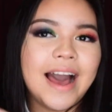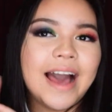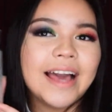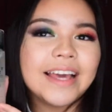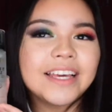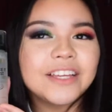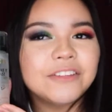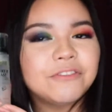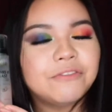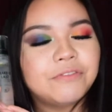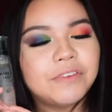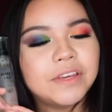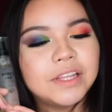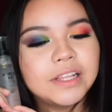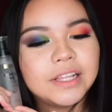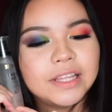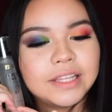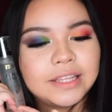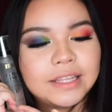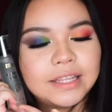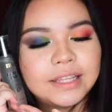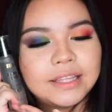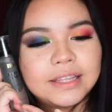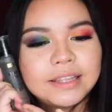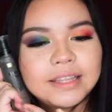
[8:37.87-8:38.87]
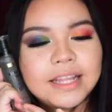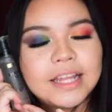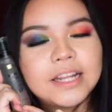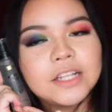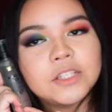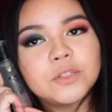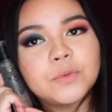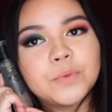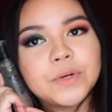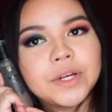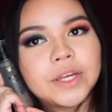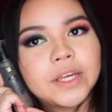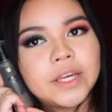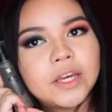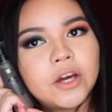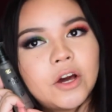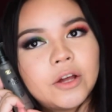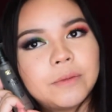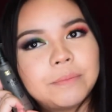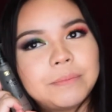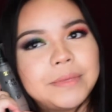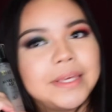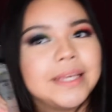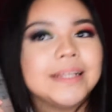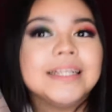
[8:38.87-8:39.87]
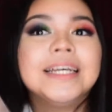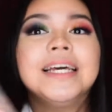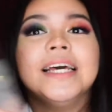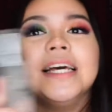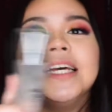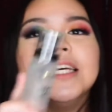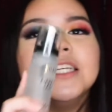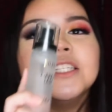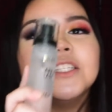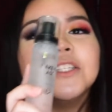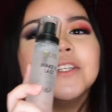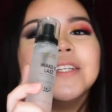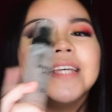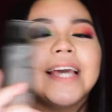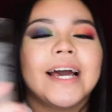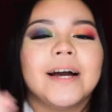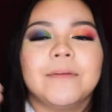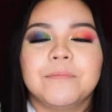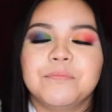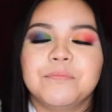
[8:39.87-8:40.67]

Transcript: I can feel it that it's working on me. So yeah.